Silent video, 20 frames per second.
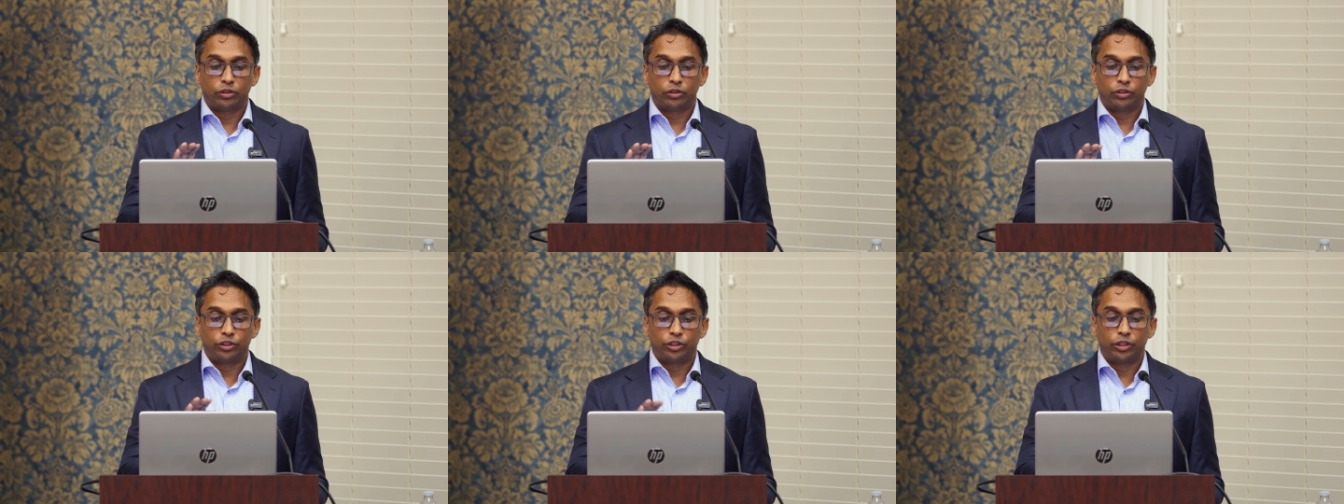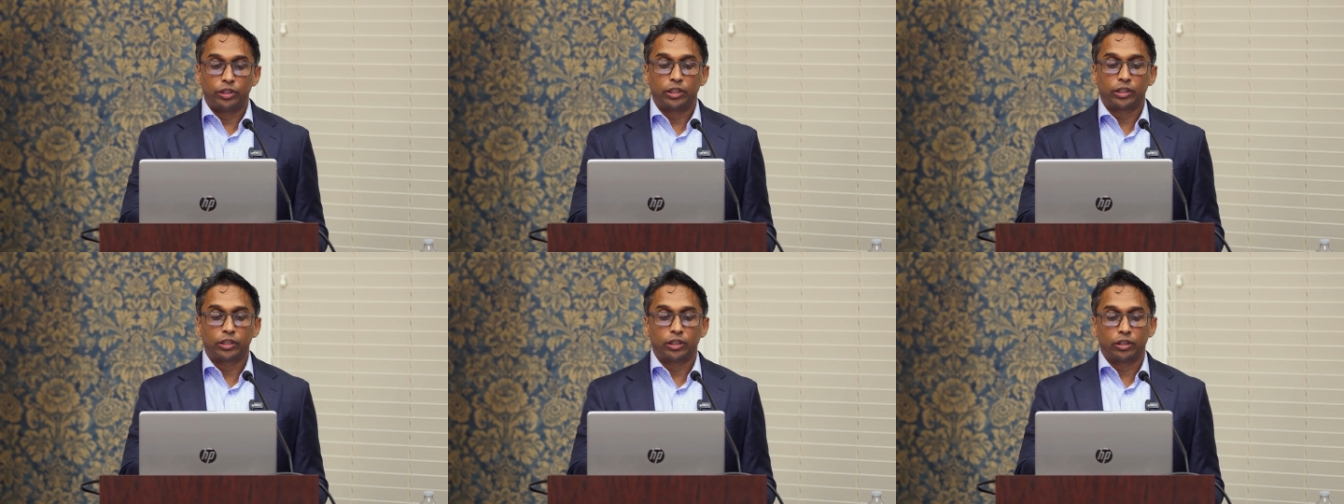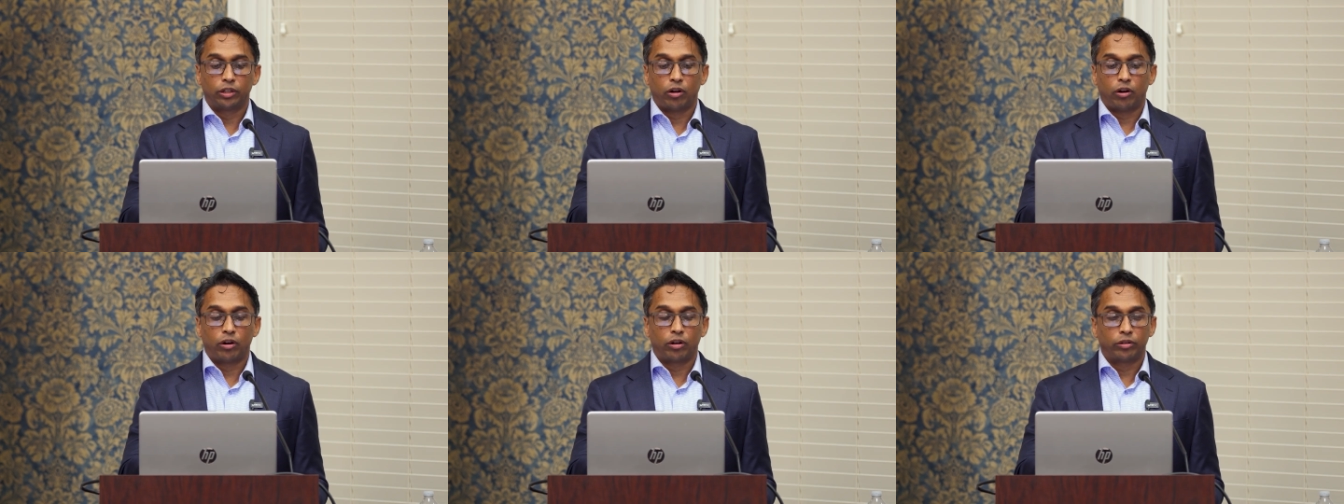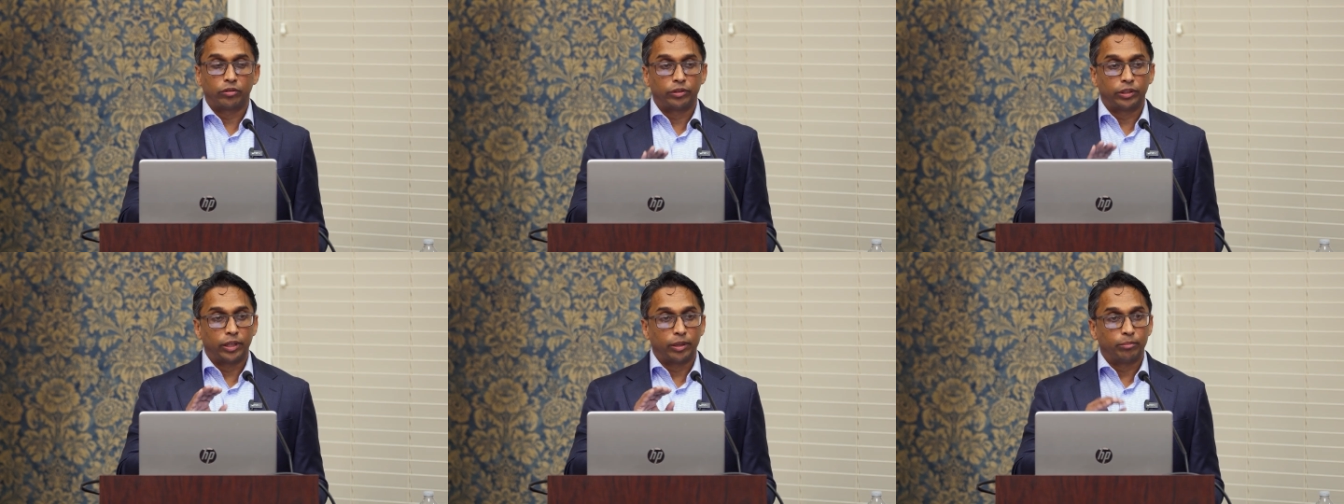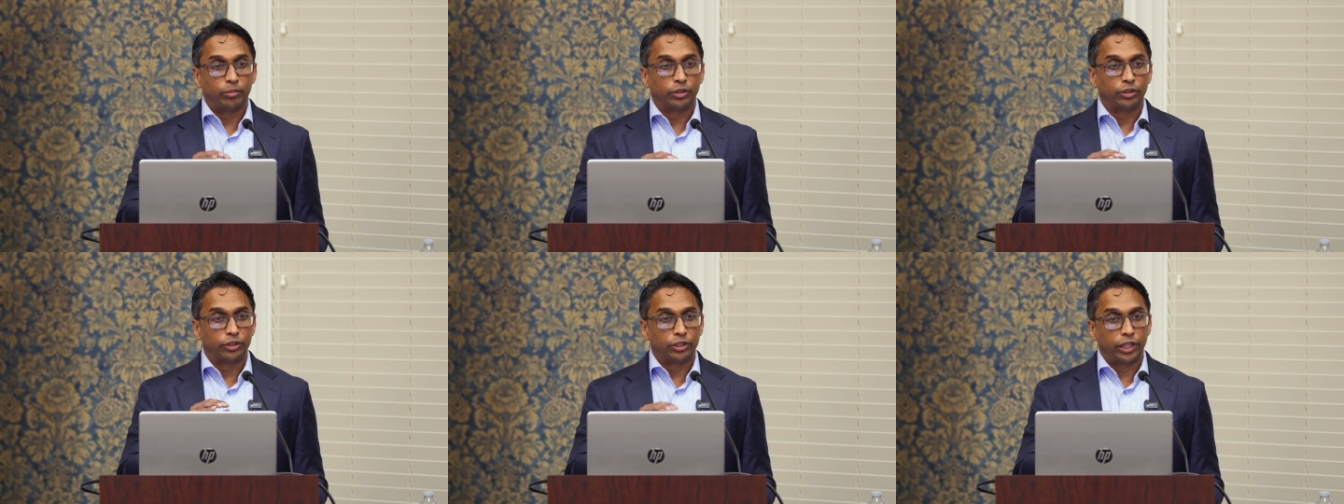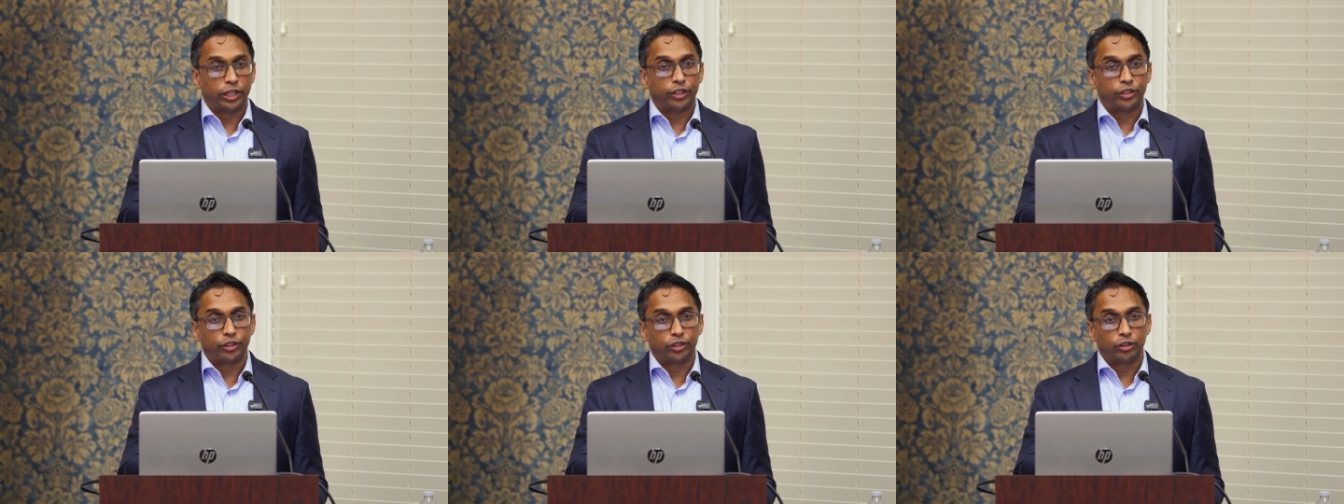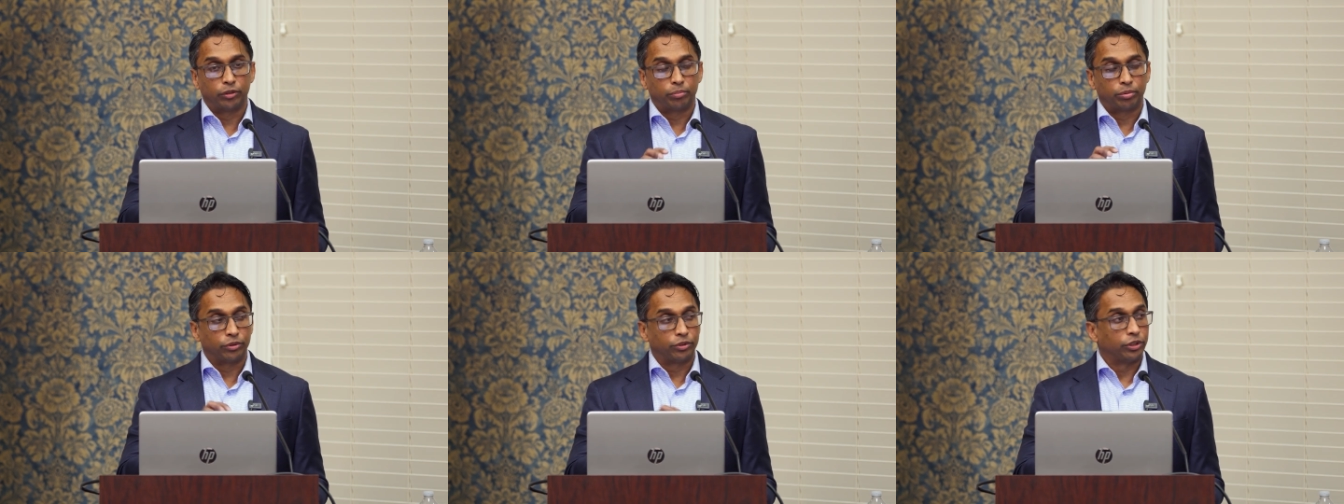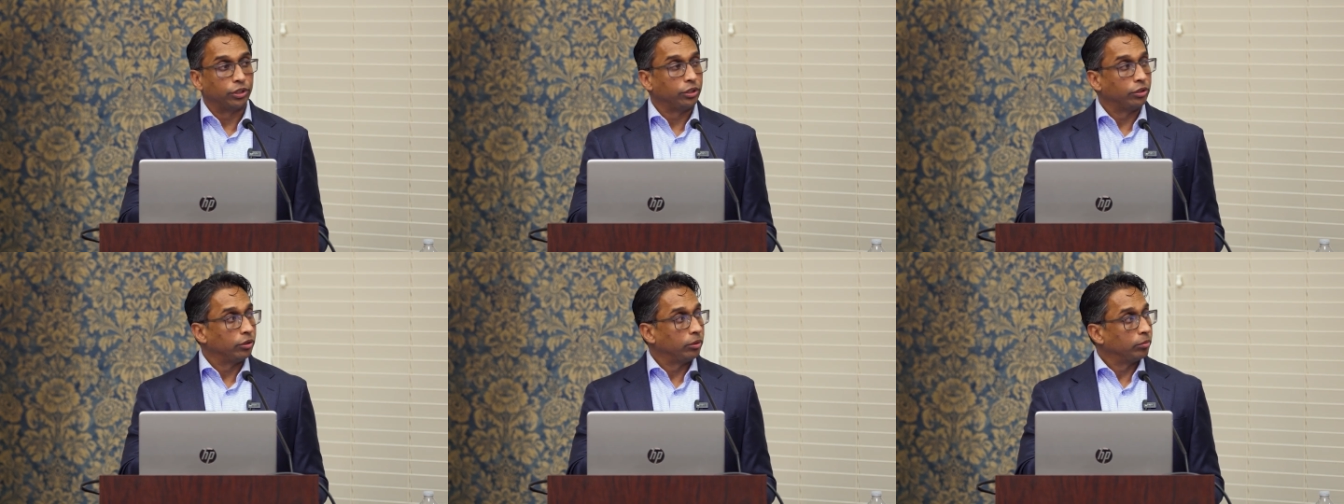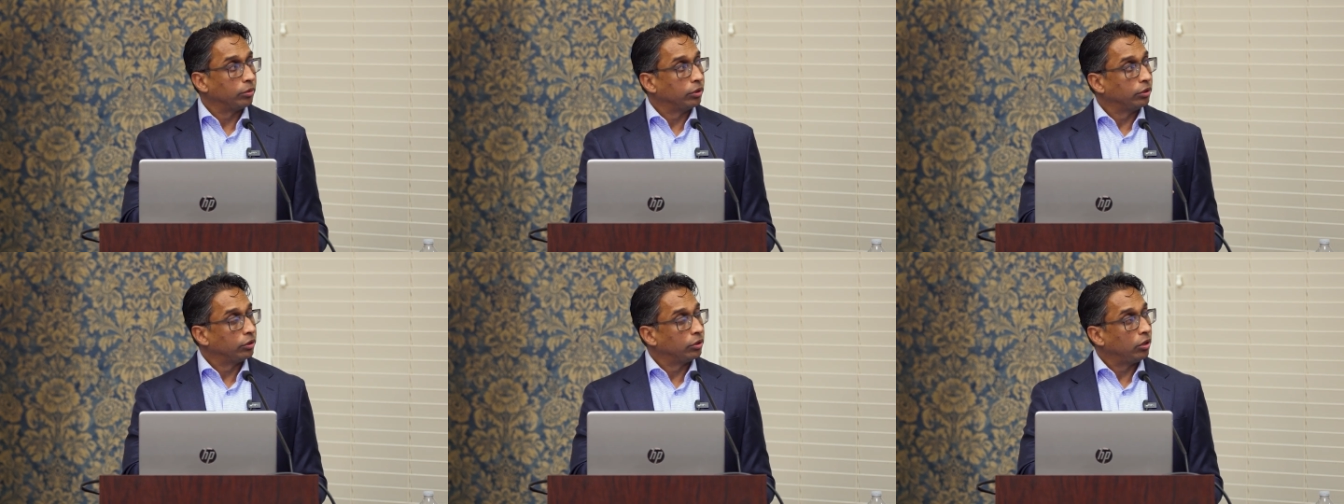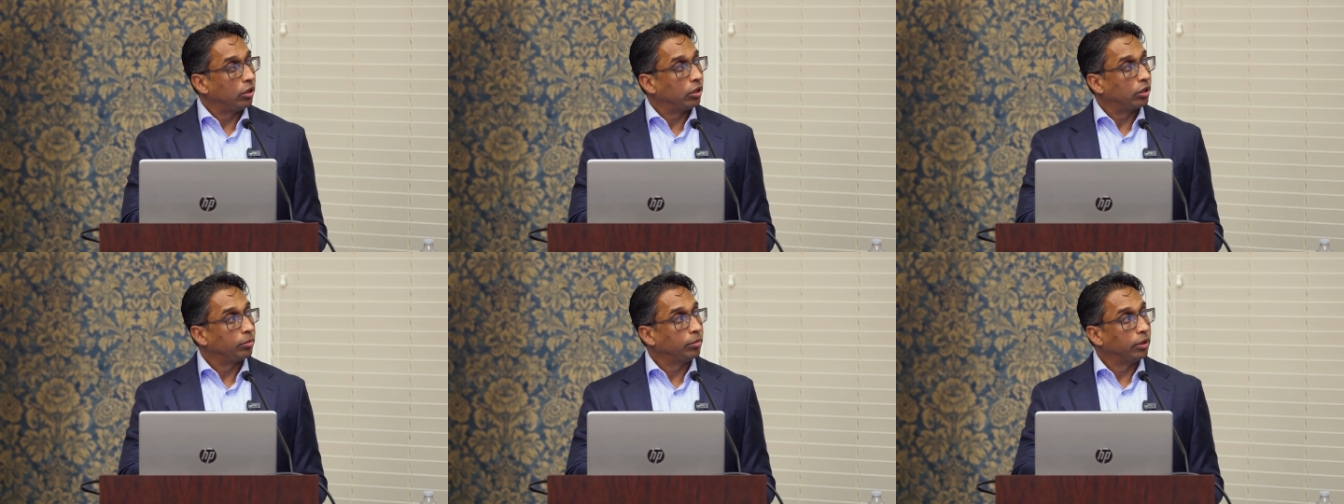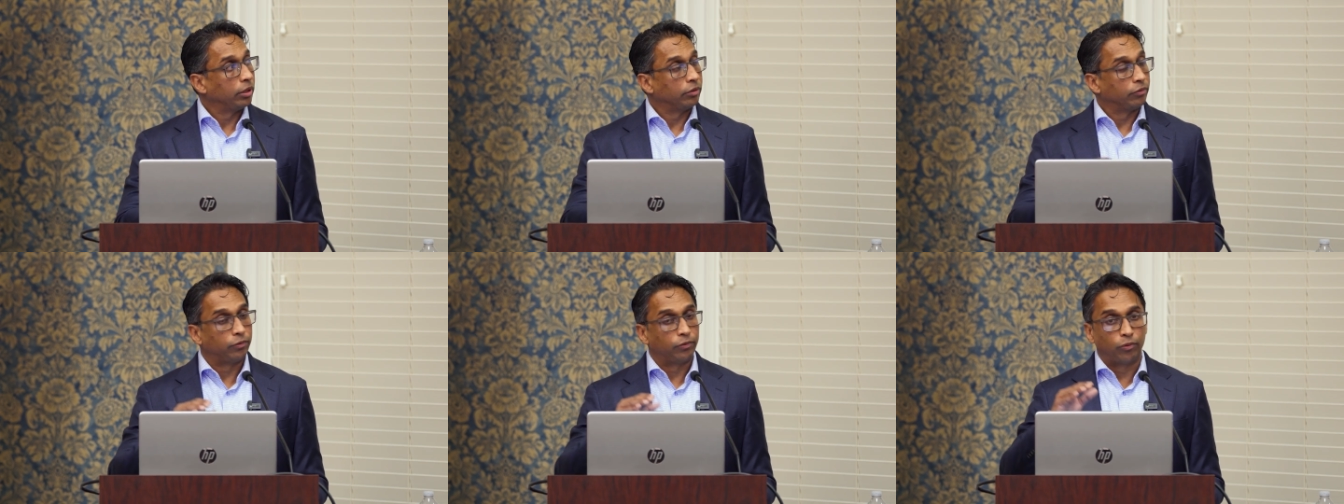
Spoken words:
Geniculate artery embolization, the procedure I'm going to talk about,